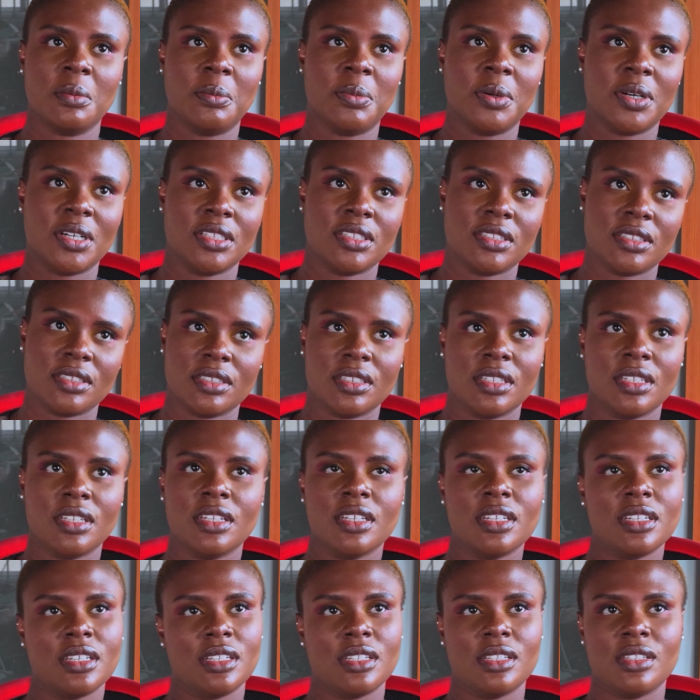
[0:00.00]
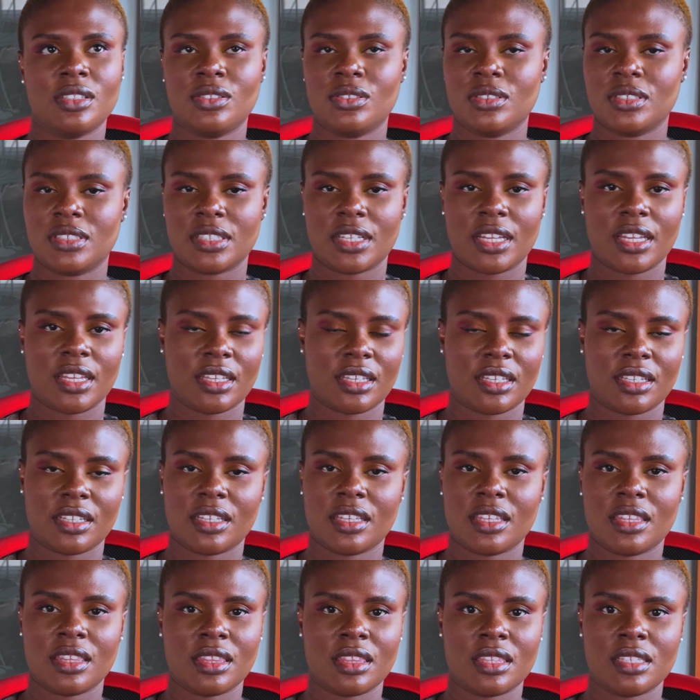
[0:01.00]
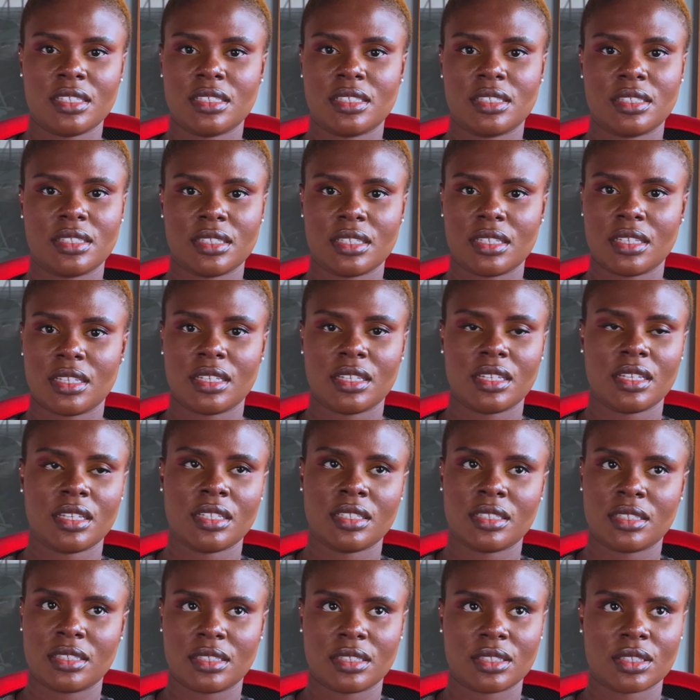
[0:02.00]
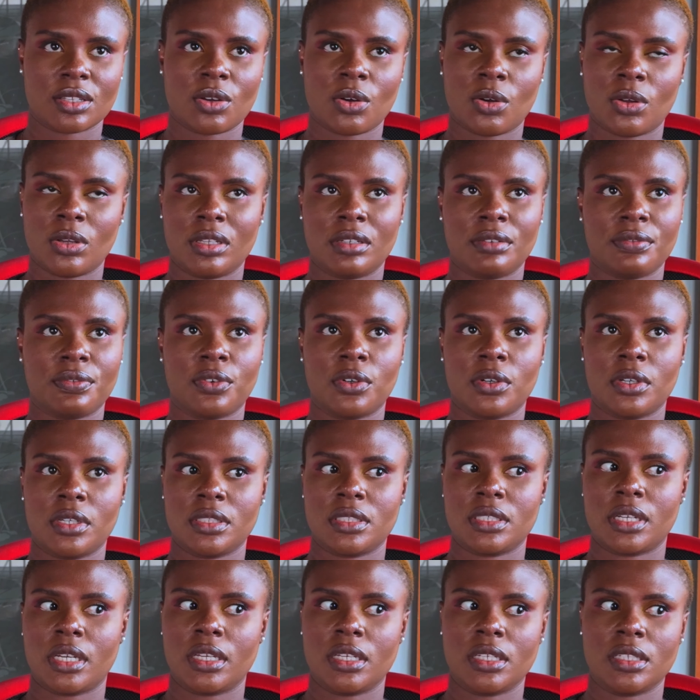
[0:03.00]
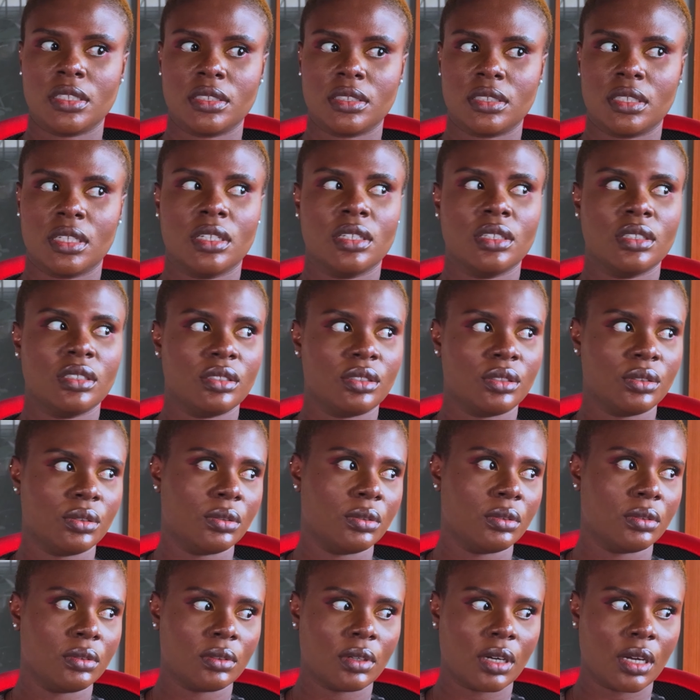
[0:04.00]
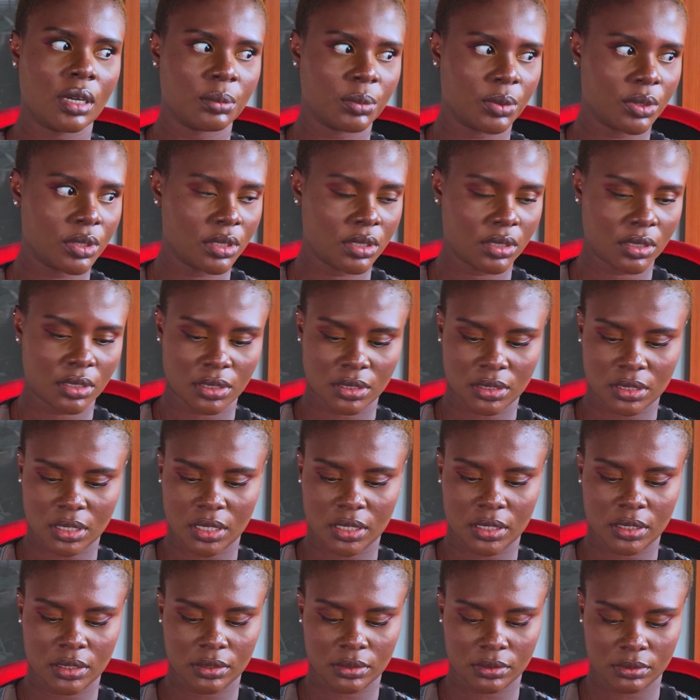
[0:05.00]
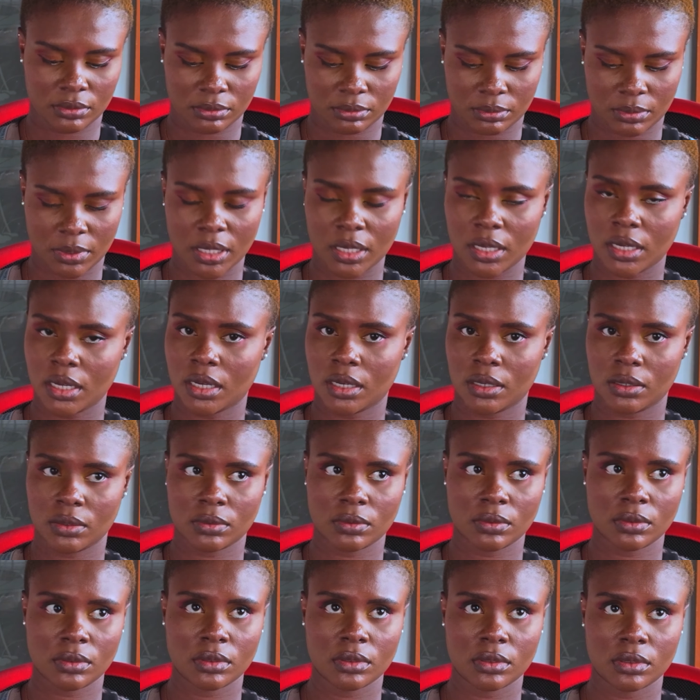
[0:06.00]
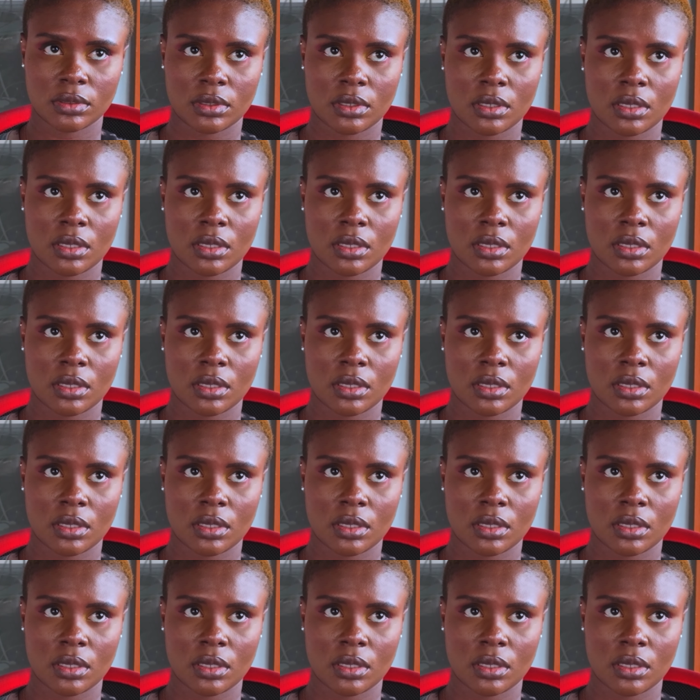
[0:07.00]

But it looks like this is calling for it, I guess. So I'm going to design a gown.